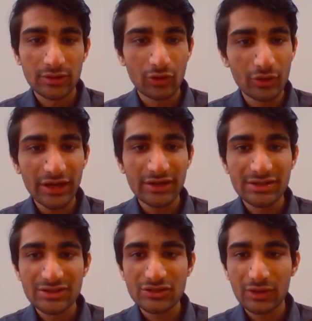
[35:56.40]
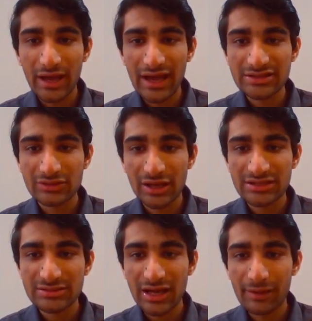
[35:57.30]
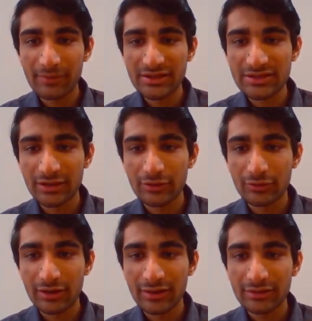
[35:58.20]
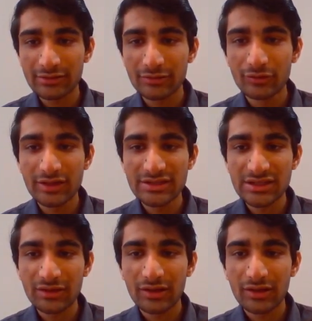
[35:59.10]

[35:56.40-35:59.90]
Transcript: Okay, so as soon as I press Control Enter, you can see